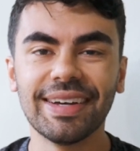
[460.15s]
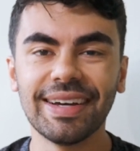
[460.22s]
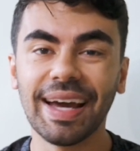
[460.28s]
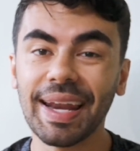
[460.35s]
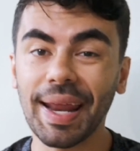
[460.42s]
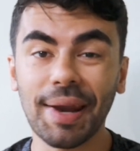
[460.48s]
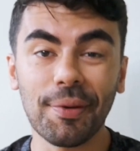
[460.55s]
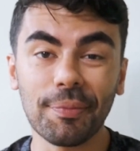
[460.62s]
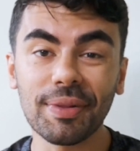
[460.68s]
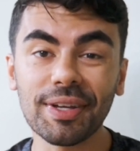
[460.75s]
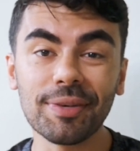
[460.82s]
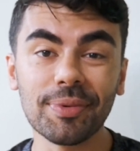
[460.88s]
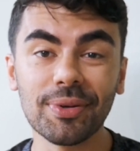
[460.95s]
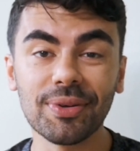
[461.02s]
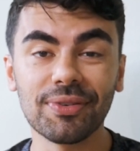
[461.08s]
And I don't
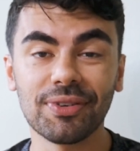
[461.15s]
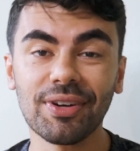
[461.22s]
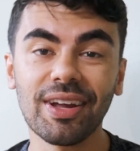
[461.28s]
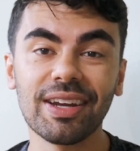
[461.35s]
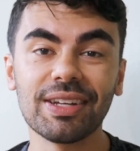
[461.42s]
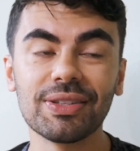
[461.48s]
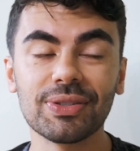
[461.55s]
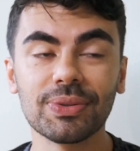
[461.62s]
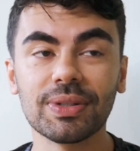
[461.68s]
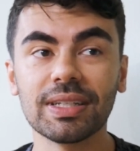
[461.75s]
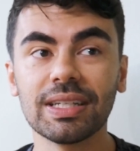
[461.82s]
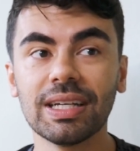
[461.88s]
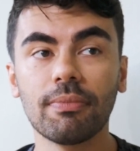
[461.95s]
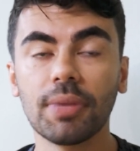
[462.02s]
blame you if you're not into it.